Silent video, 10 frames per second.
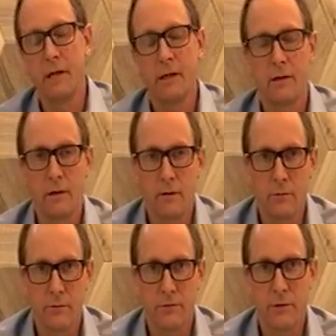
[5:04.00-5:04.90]
make their
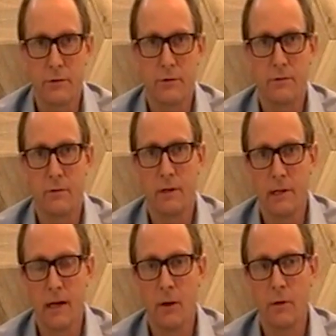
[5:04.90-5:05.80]
own decisions and
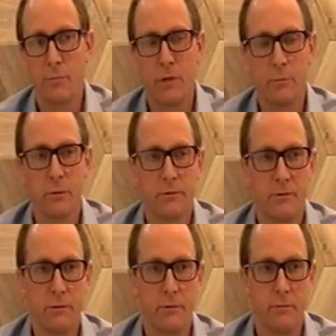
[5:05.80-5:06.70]
allowing people
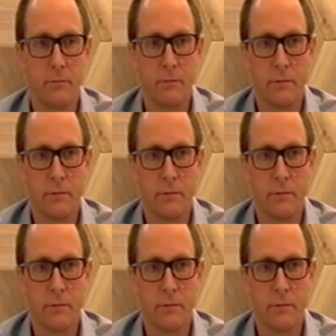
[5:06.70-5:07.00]
to